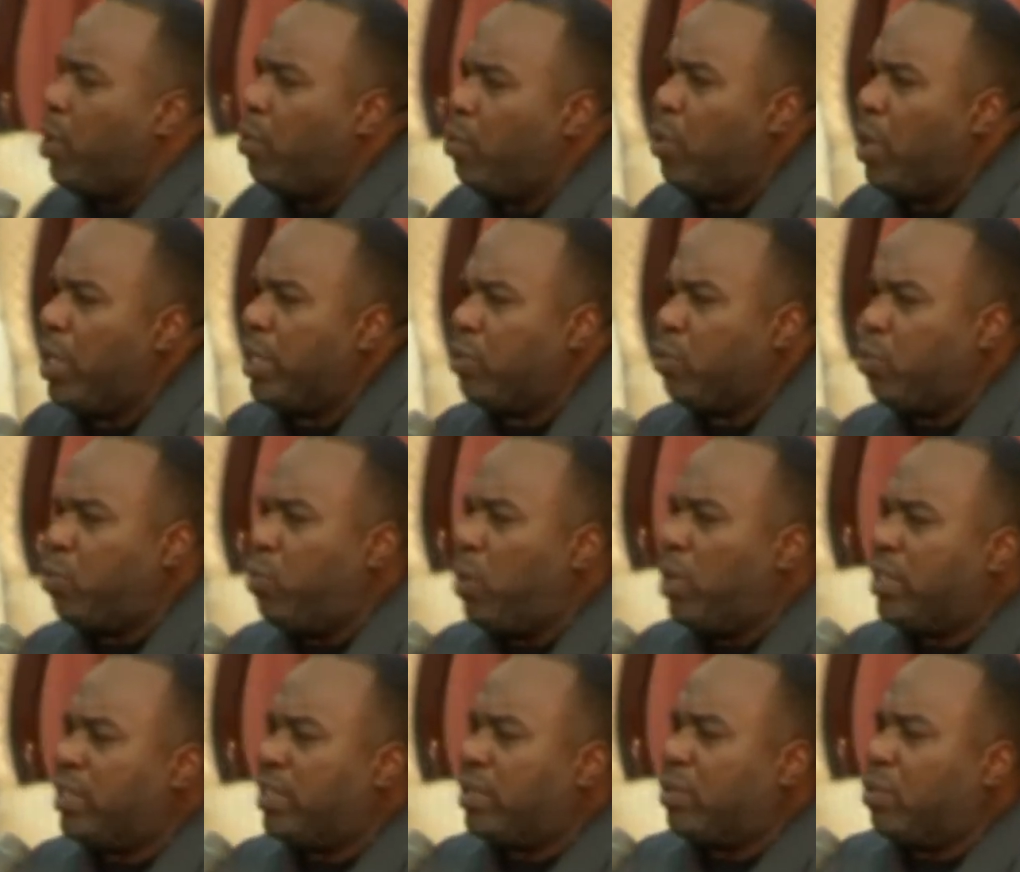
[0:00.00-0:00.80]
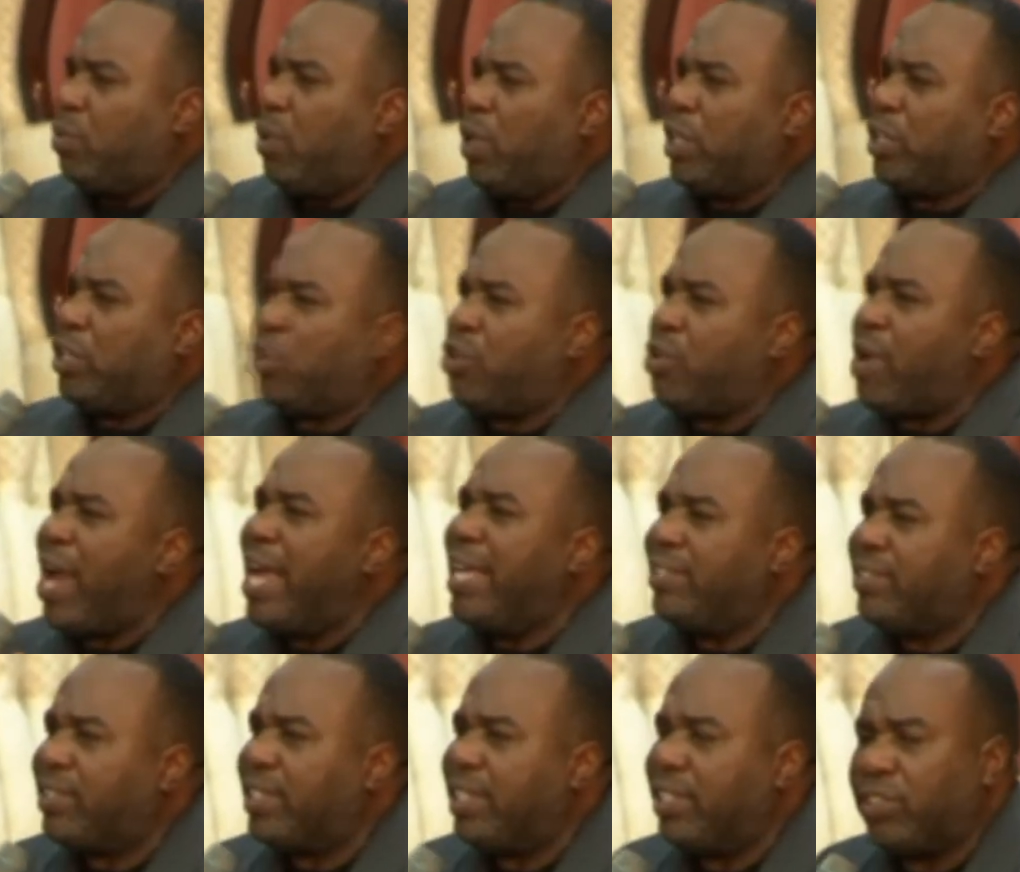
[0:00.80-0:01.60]
what
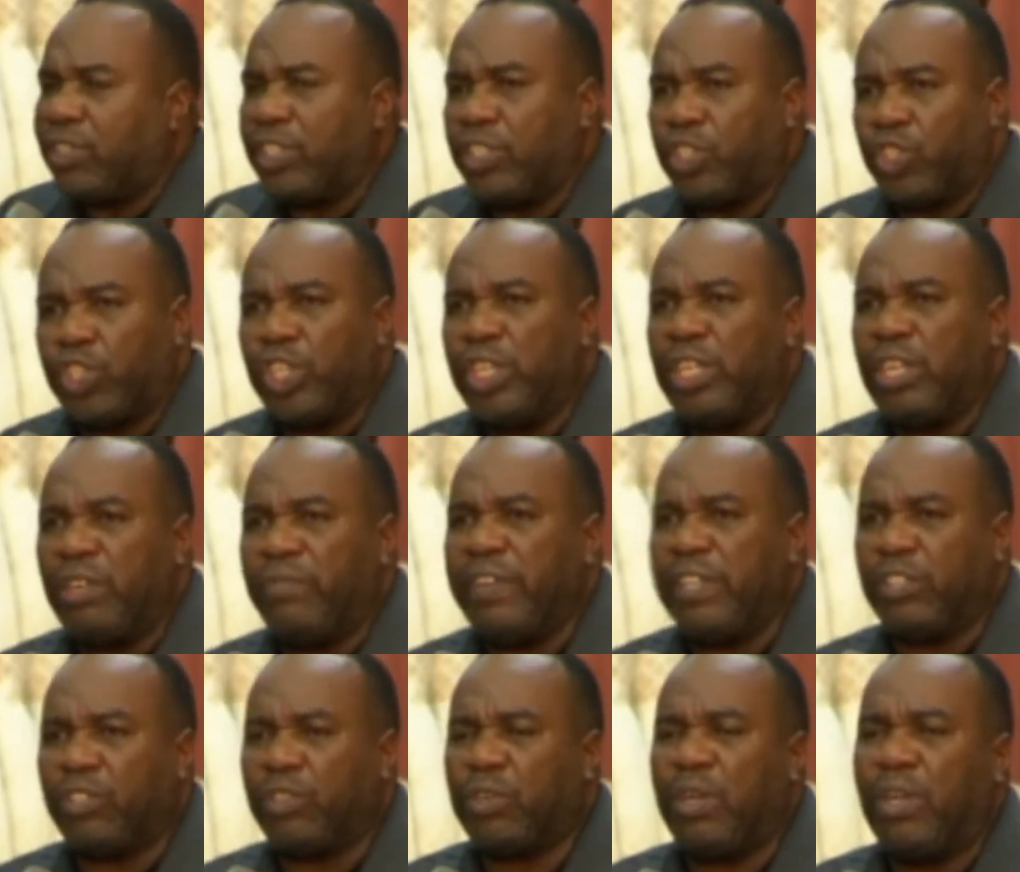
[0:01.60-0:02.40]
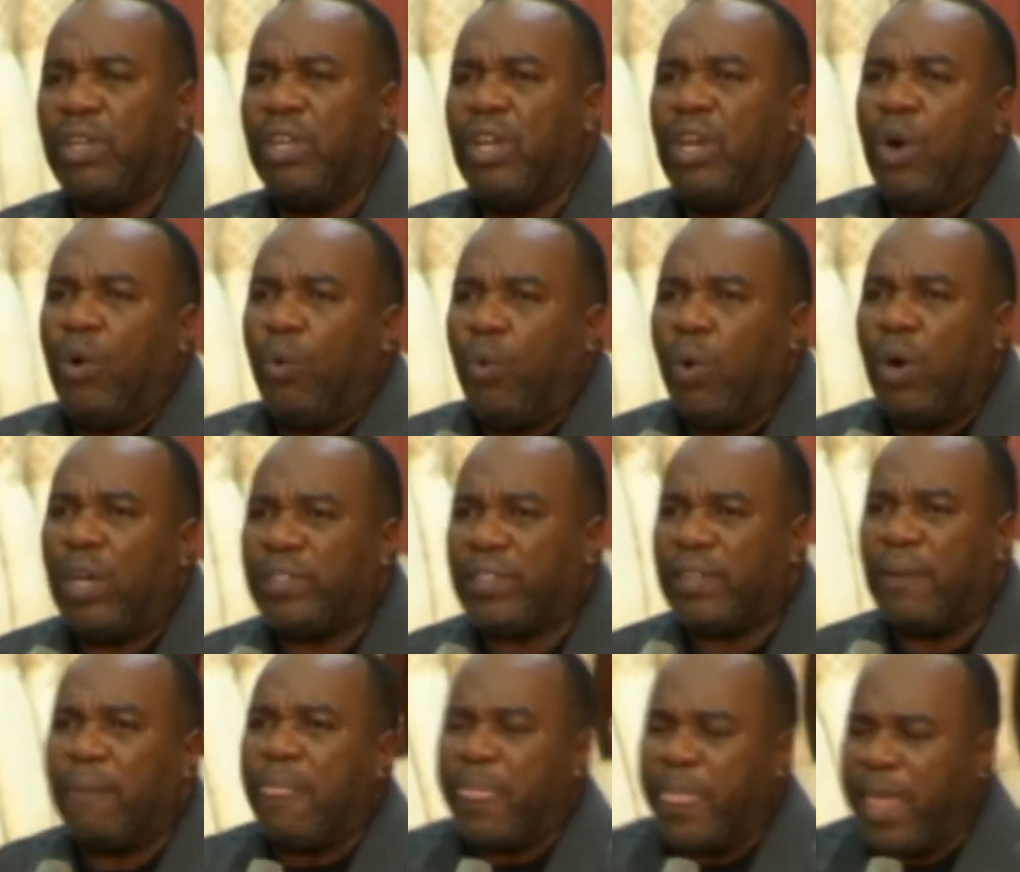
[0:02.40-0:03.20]
crisis the children of Israel was,